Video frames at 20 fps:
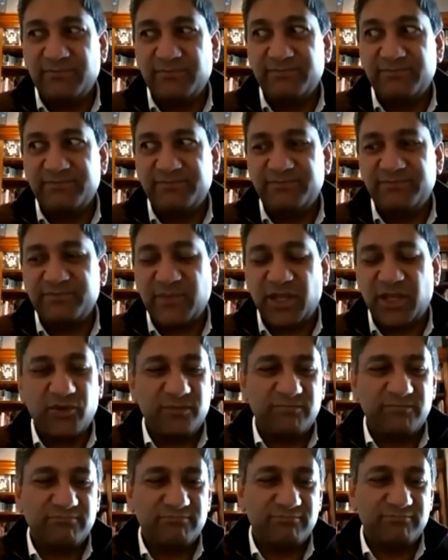you know,
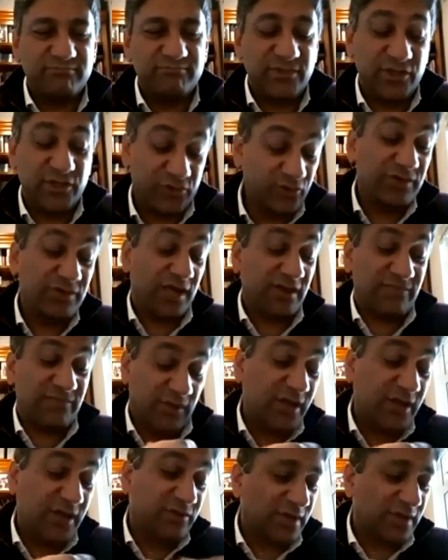your own life,
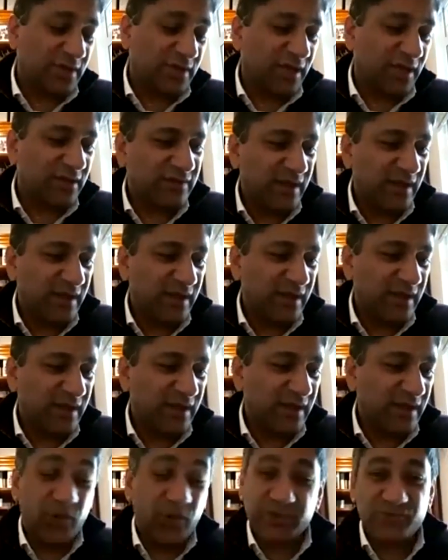my own life,
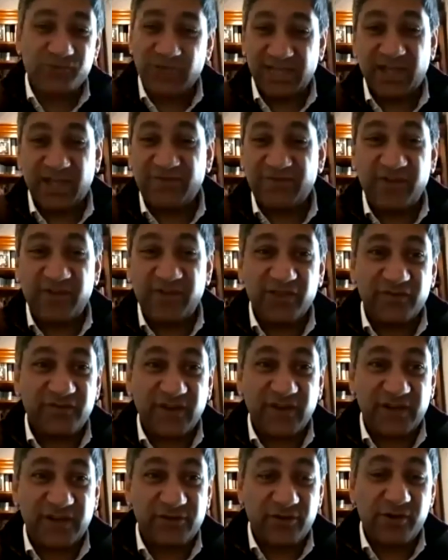there wasn't really a father
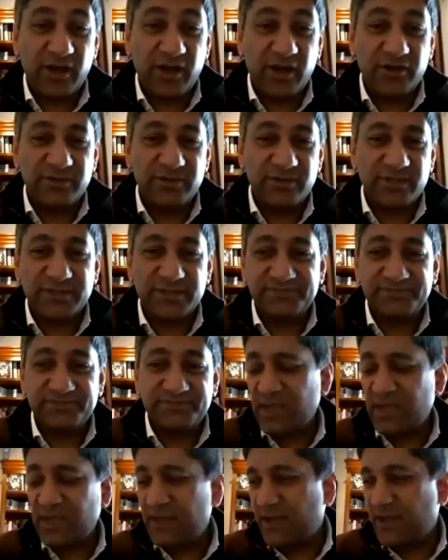figure around.
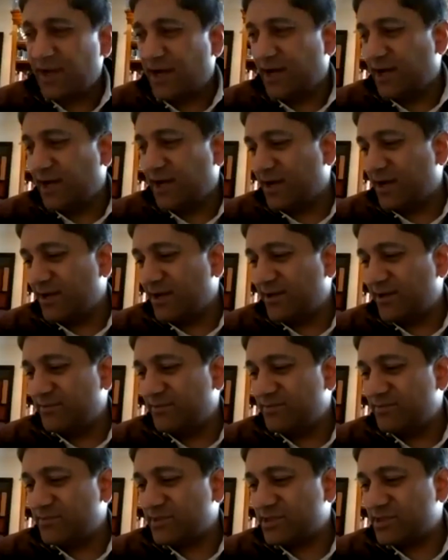
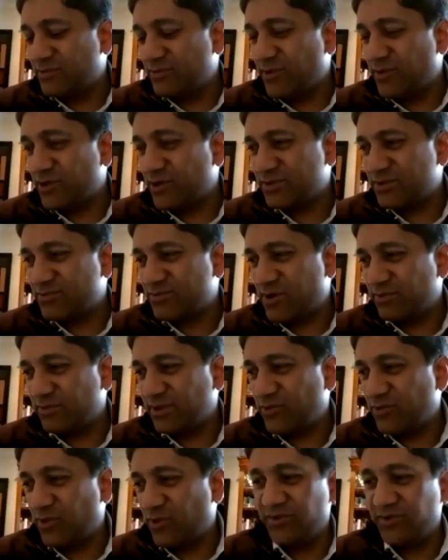So Monty was
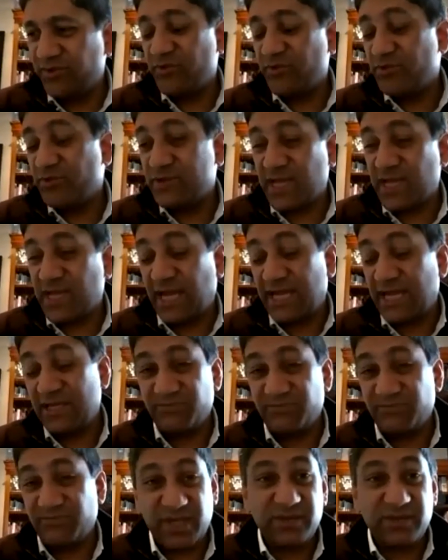probably one of those
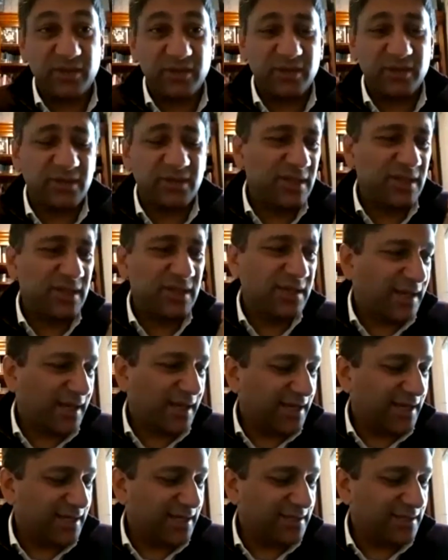kinds of people.
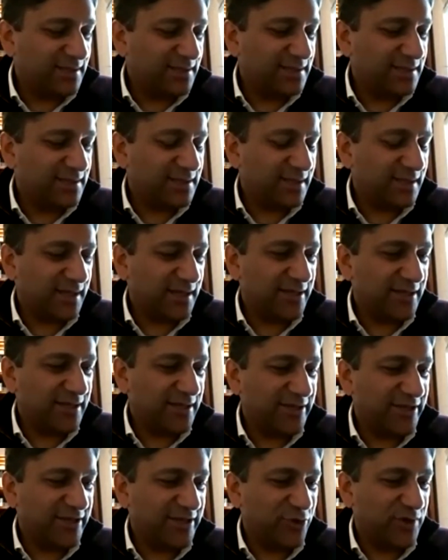And
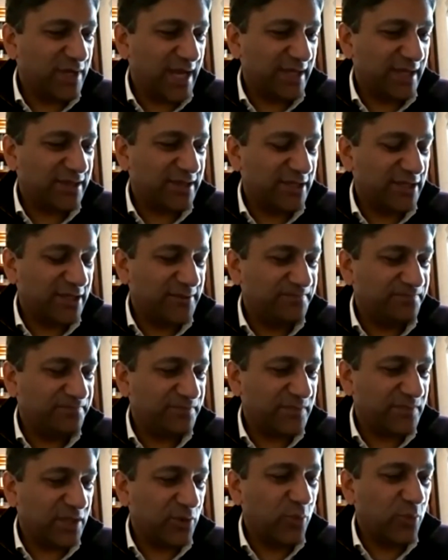you know, he had
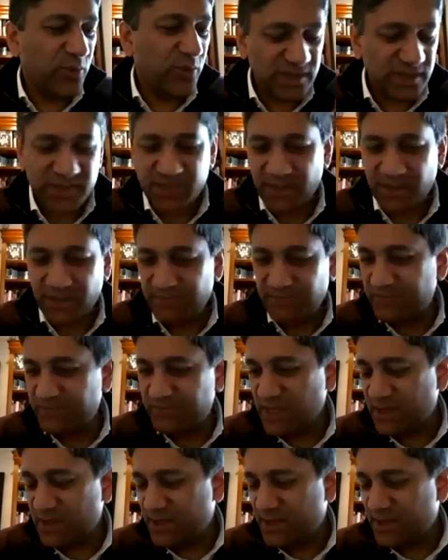the wisdom,